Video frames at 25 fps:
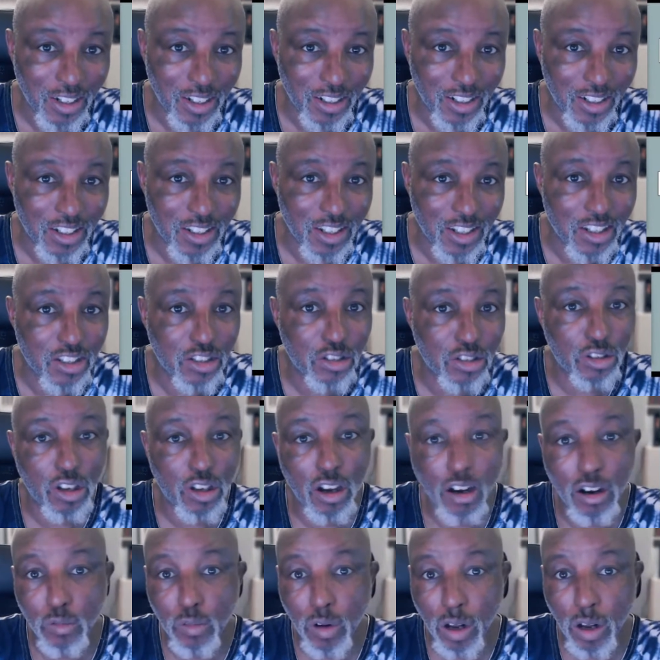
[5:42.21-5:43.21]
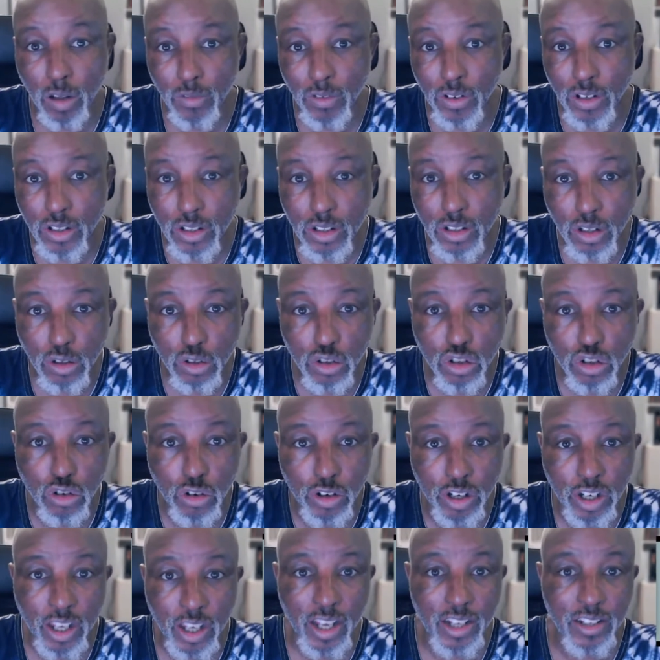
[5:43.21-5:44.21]
This is to Carl Weathers, who
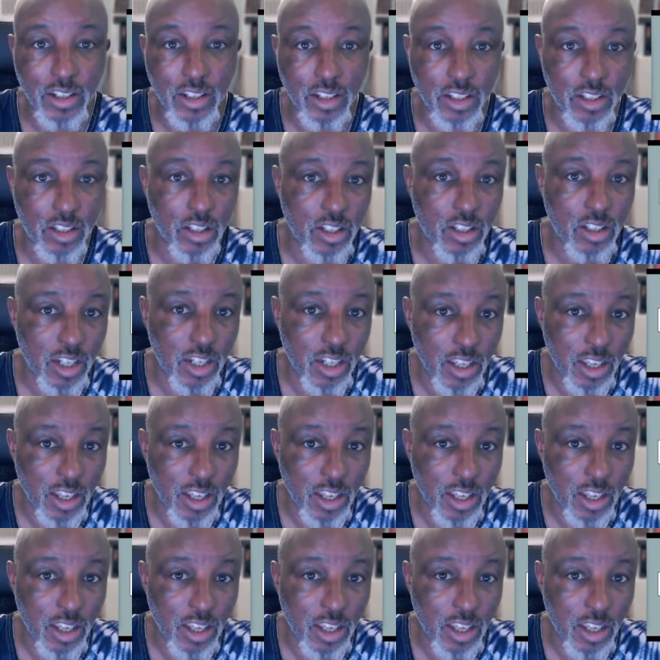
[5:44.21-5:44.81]
joined the Ancestors at